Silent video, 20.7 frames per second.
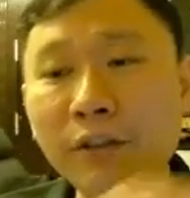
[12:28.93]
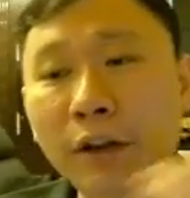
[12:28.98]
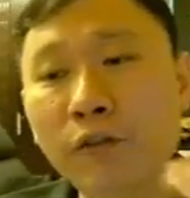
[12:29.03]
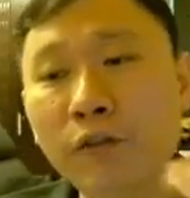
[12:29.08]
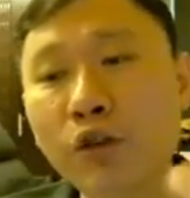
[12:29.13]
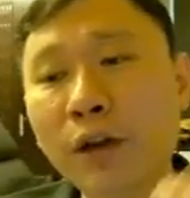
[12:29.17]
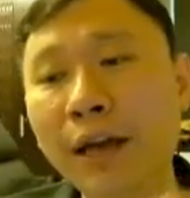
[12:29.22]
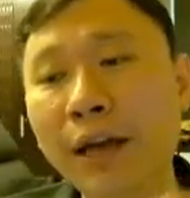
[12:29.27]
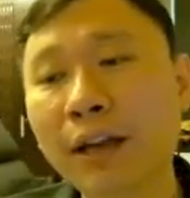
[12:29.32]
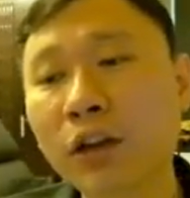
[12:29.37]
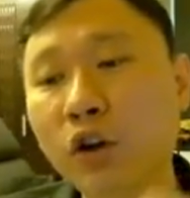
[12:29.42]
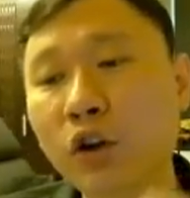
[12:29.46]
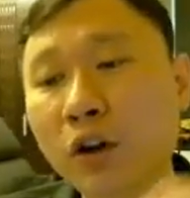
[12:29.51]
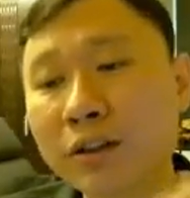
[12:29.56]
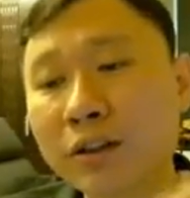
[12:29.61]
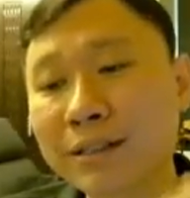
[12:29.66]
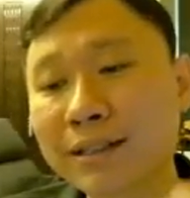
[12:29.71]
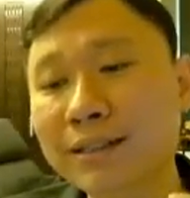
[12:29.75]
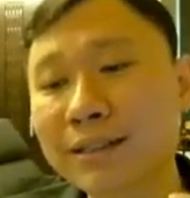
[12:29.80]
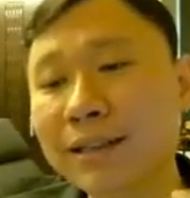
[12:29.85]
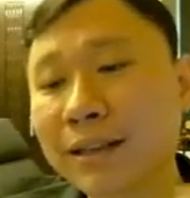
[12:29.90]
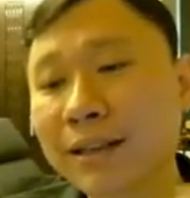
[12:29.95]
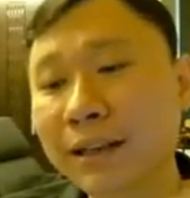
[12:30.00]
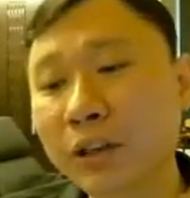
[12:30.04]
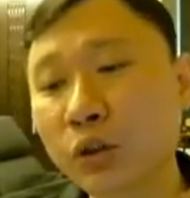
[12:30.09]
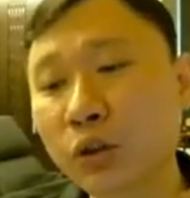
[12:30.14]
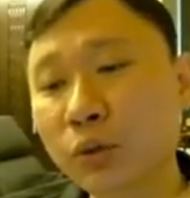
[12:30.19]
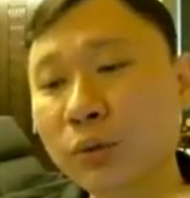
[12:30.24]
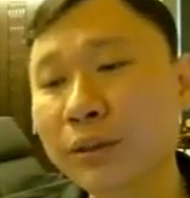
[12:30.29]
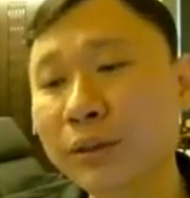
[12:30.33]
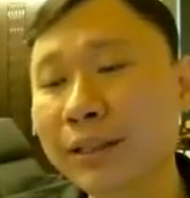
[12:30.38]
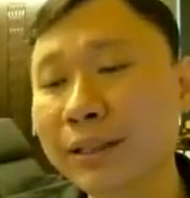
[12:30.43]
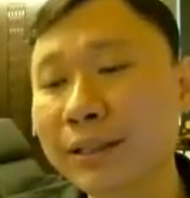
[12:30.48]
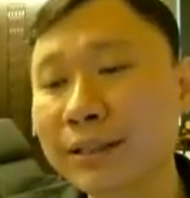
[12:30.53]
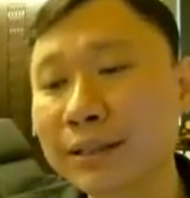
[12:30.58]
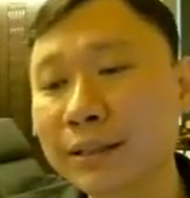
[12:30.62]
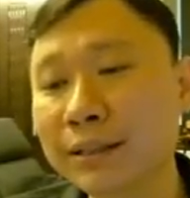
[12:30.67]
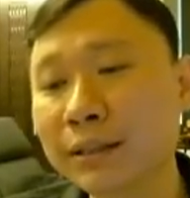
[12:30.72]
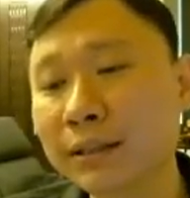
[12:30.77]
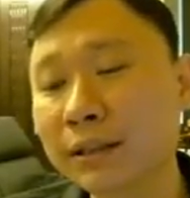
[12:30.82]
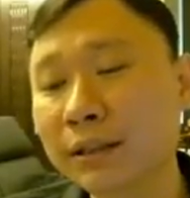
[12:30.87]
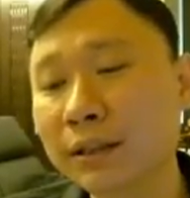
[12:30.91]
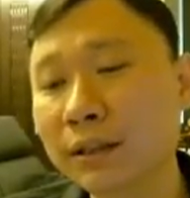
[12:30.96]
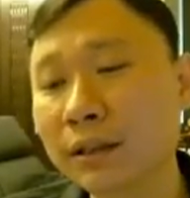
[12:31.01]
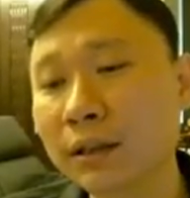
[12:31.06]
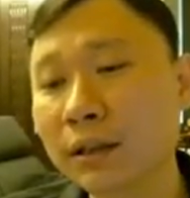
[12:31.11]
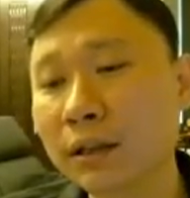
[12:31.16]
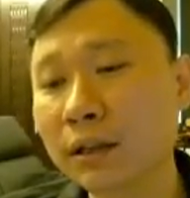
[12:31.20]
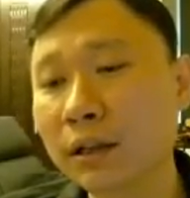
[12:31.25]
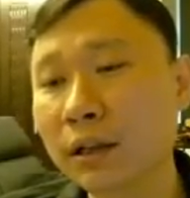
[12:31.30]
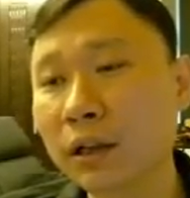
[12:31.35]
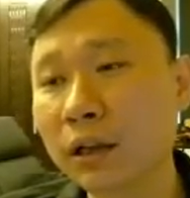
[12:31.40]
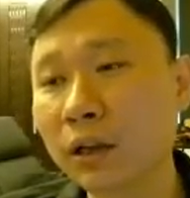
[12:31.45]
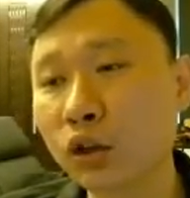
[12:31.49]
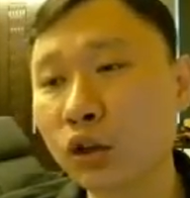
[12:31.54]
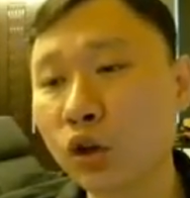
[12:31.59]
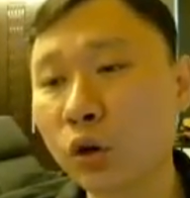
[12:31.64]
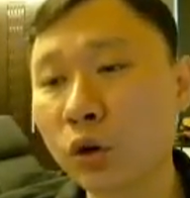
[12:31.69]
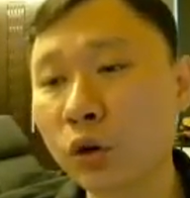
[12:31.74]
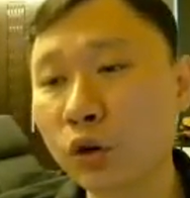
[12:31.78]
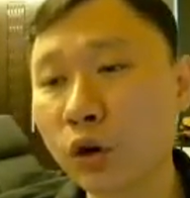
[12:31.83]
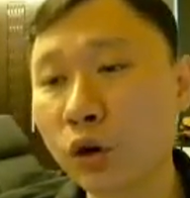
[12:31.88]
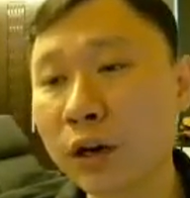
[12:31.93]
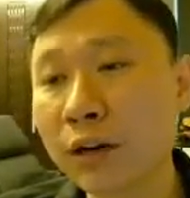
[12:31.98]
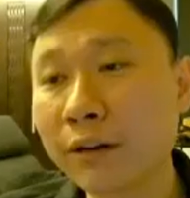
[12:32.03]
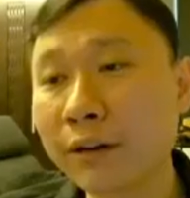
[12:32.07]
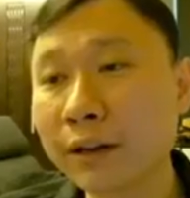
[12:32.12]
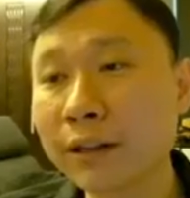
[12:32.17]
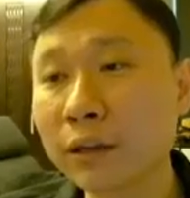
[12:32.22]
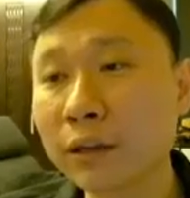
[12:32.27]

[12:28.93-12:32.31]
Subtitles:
you can consistently do this, your character